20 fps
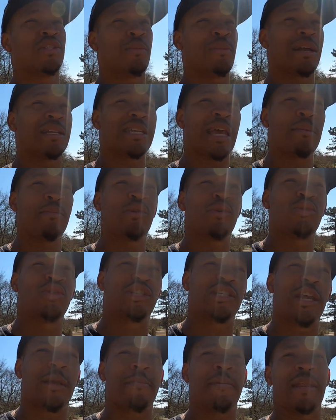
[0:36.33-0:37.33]
So by the time you do the
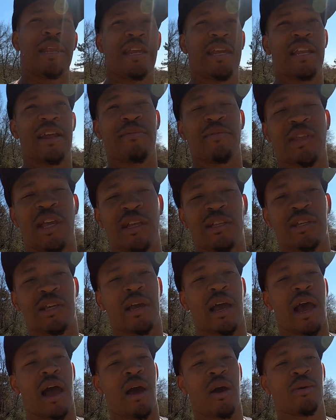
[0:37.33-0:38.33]
shipping and get everything to
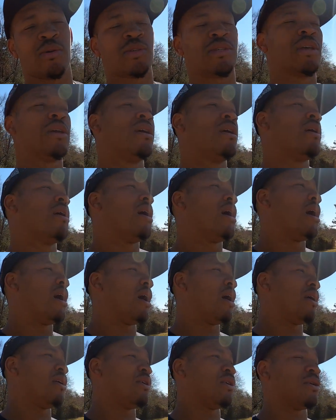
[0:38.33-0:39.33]
your house,
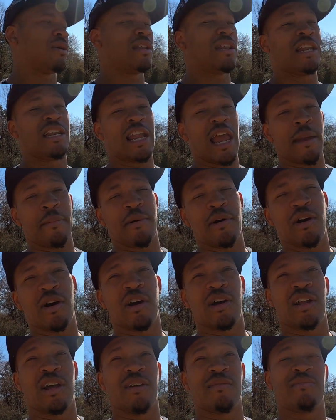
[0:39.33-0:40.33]
uh, you're in a
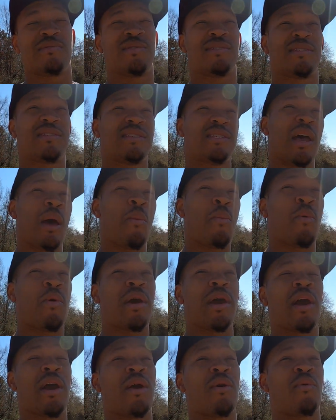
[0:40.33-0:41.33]
neighborhood of
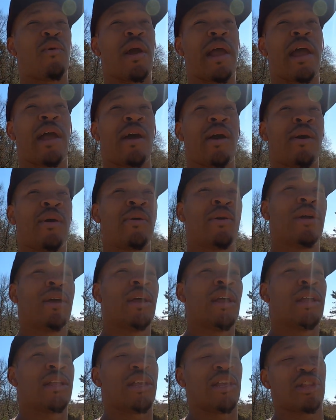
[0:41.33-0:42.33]
somewhere around
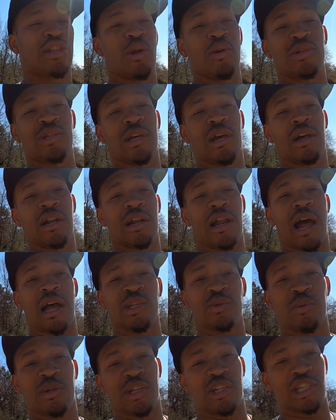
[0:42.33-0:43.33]
your
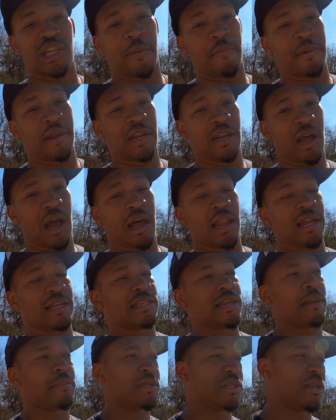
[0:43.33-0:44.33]
$1,300 with your shipping and all
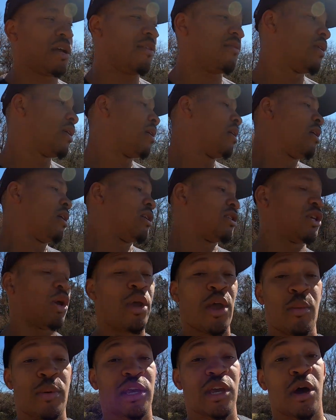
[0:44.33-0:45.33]
that type of stuff.
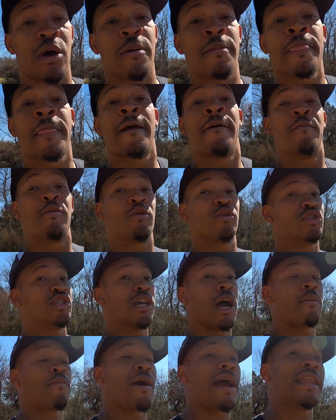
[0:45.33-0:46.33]
So here we go. We're gonna
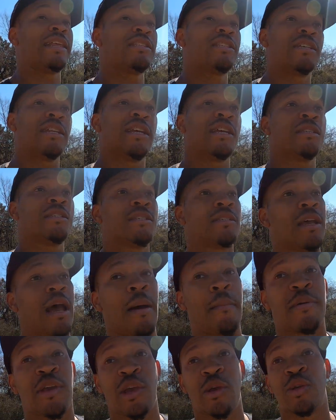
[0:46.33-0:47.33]
jump right into this.
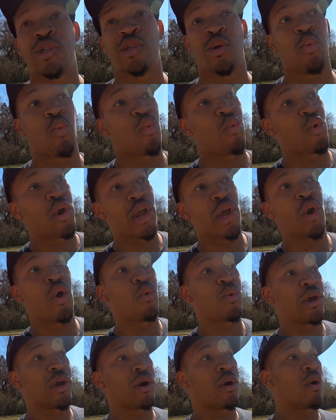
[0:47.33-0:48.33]
I'm gonna give you some
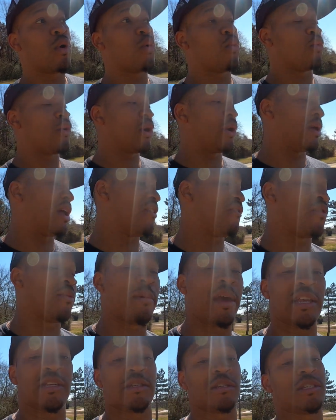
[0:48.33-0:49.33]
real, real, real
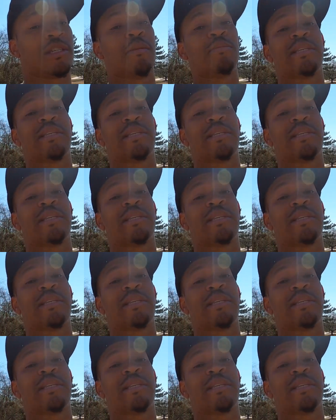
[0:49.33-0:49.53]
information.